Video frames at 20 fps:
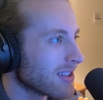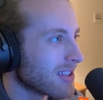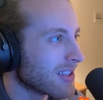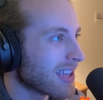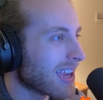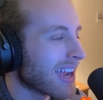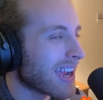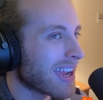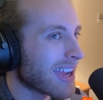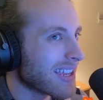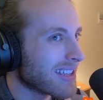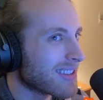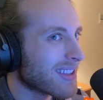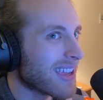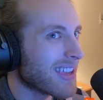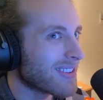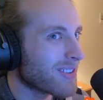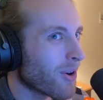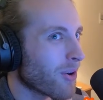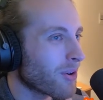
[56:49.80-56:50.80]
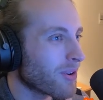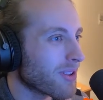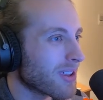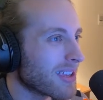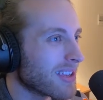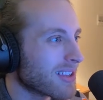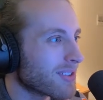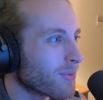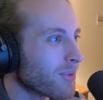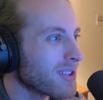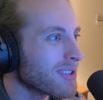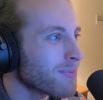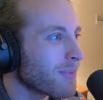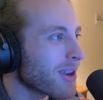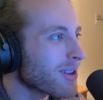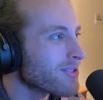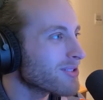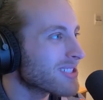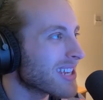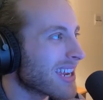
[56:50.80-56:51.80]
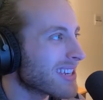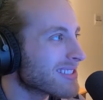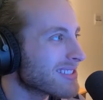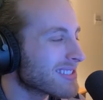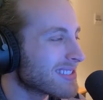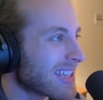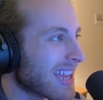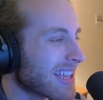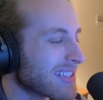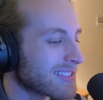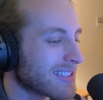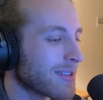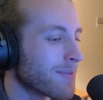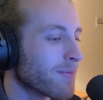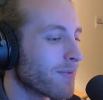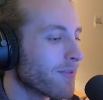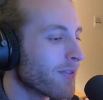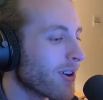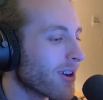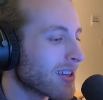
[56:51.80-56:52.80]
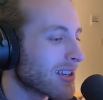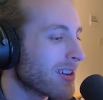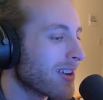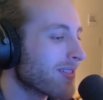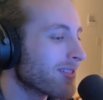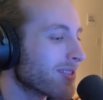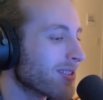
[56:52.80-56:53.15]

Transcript: Yeah, it totally is. What's Michael Jackson's dad's name? Fuck, now I have to